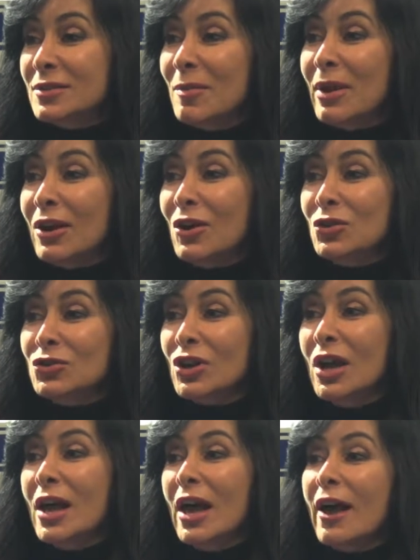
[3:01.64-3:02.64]
tomatoes,
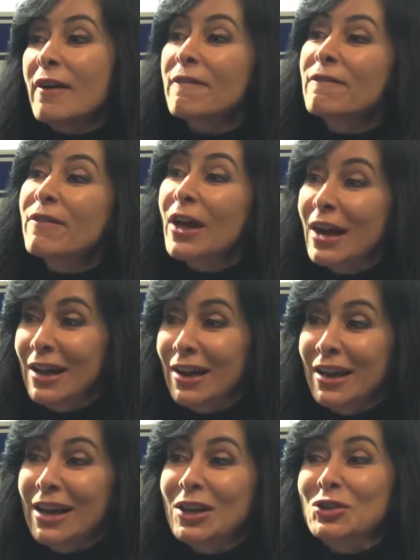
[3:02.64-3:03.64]
and feta.
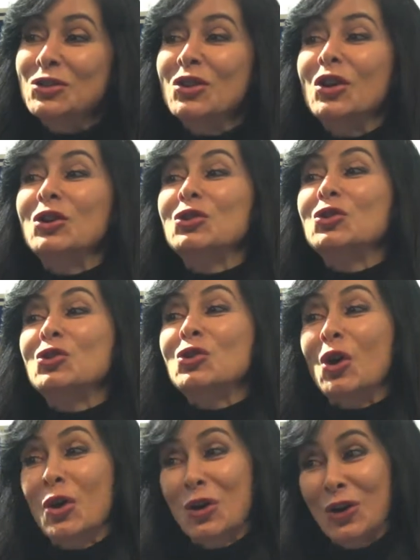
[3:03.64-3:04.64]
They're
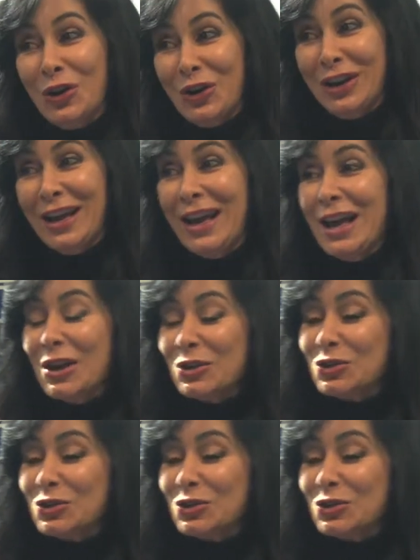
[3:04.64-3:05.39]
so good. It